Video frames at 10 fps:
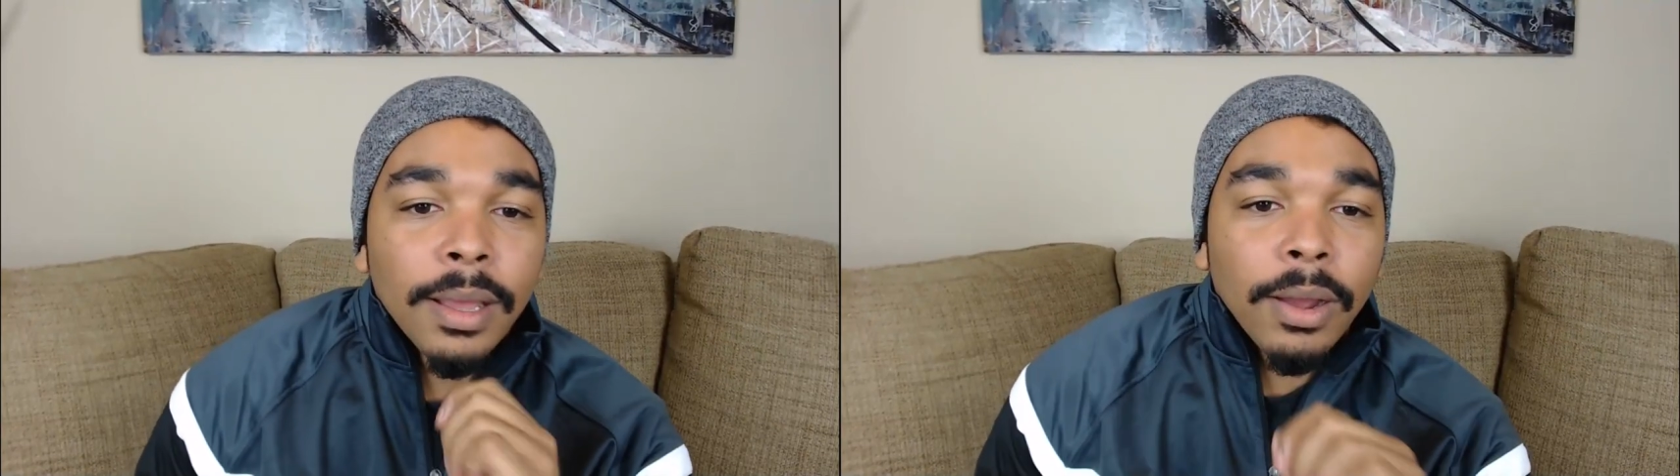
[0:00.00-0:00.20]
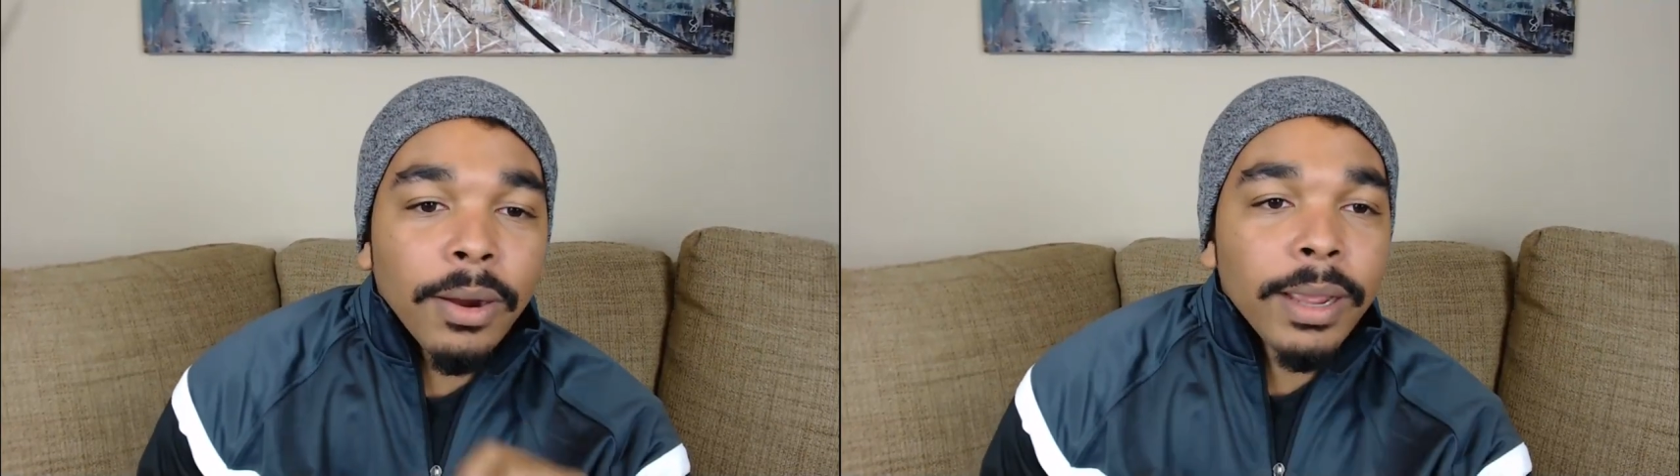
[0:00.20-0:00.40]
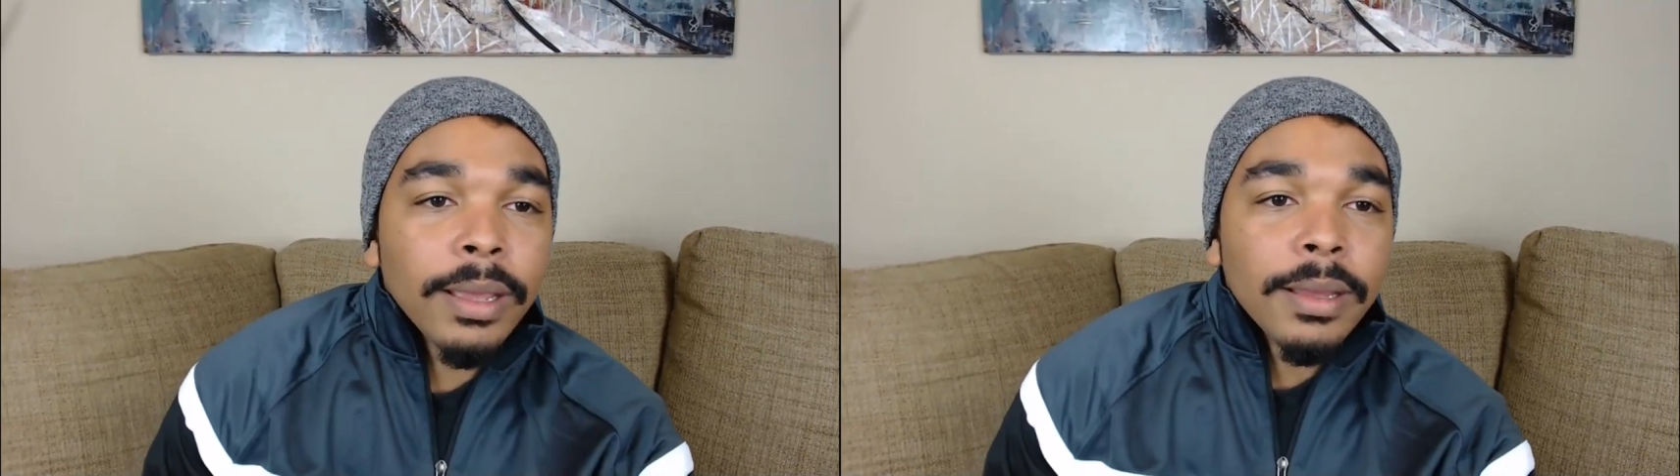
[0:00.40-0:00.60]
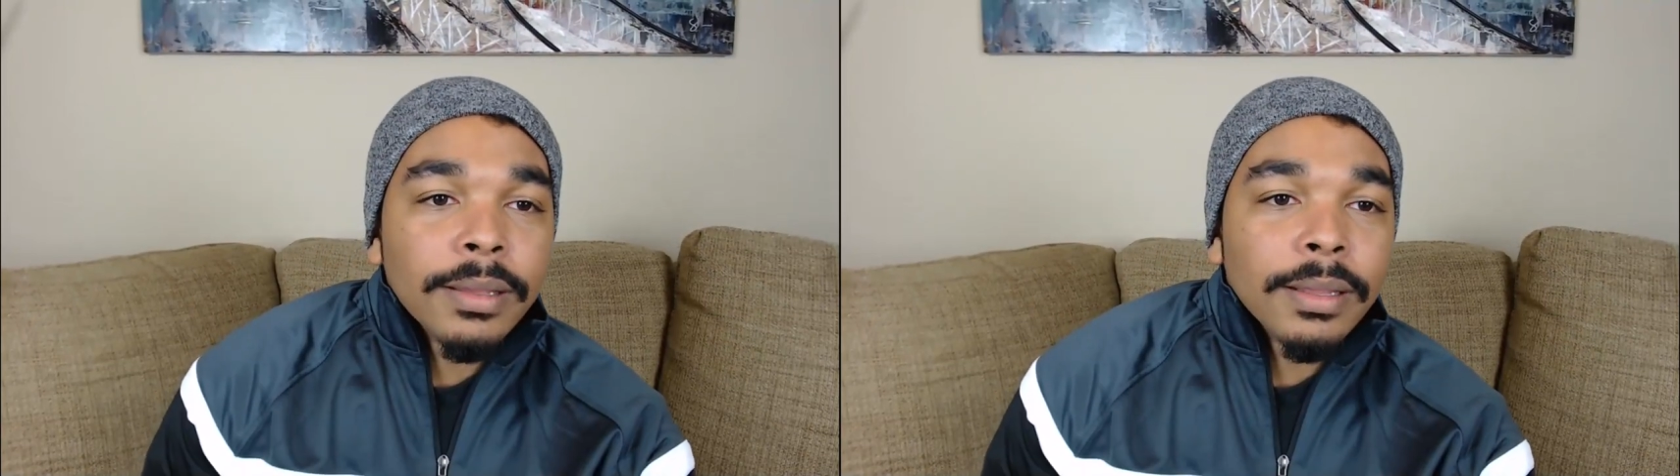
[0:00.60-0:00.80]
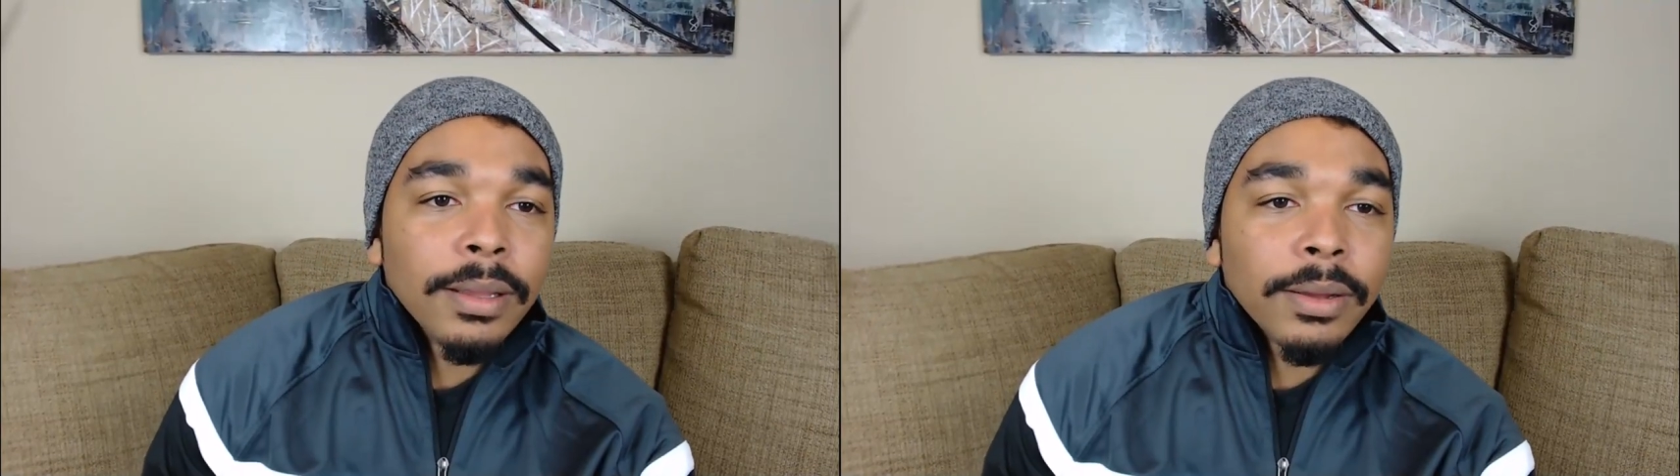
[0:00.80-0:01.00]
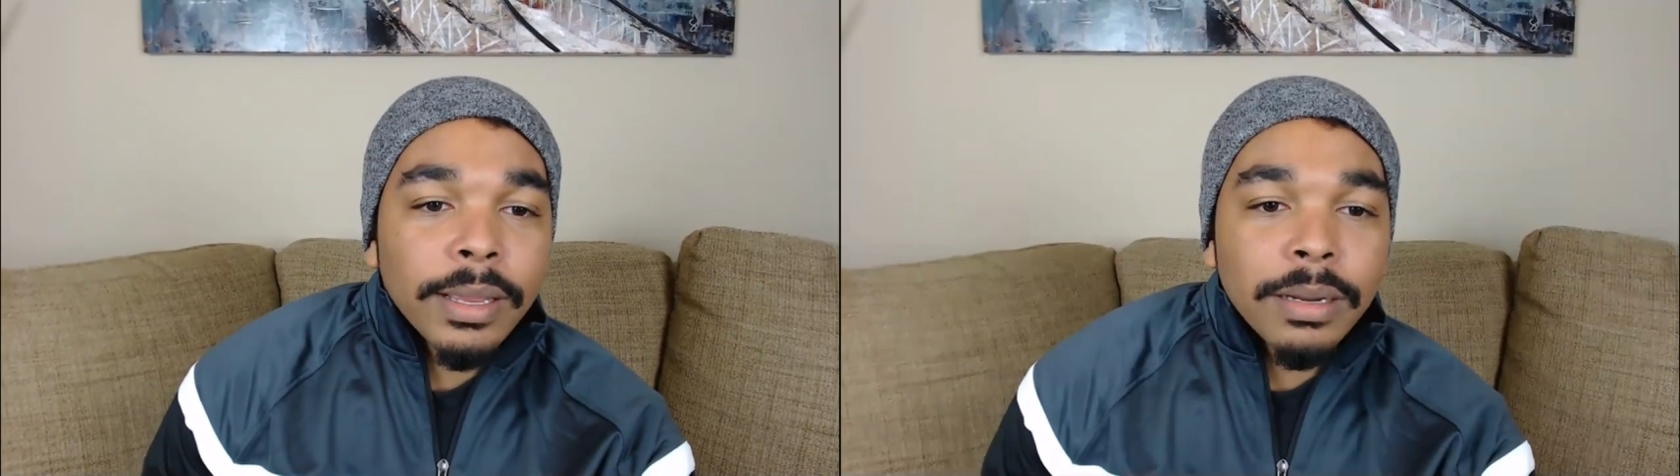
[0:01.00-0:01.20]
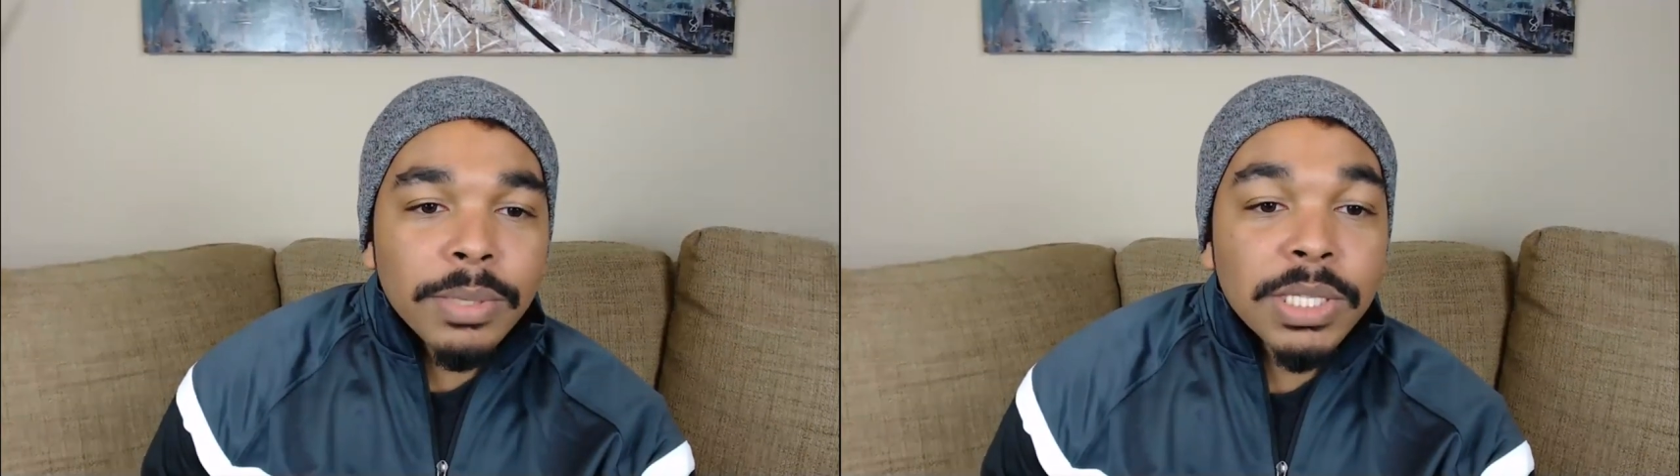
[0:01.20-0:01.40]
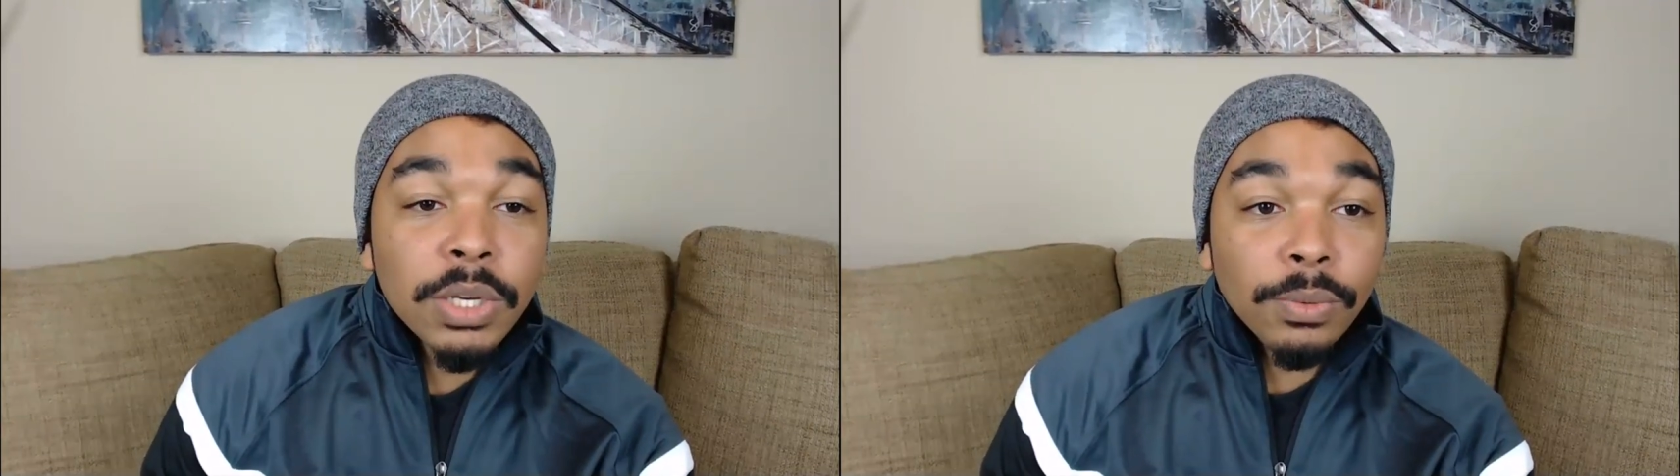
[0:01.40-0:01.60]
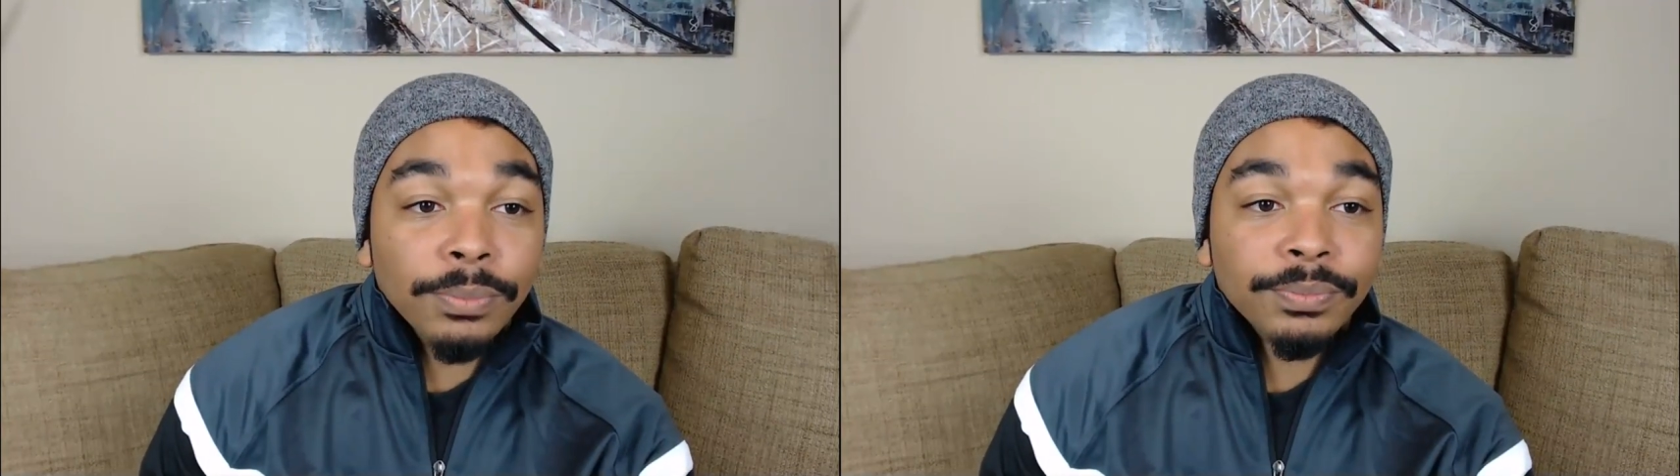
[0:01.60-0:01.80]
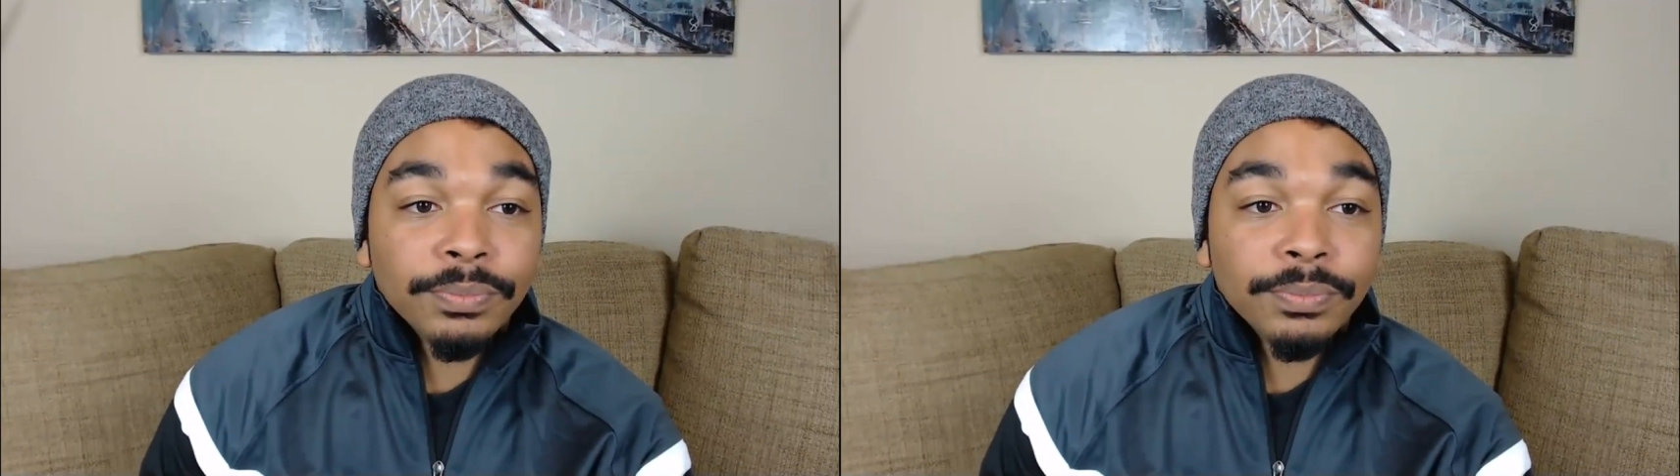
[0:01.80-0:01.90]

All right? Okay, number two,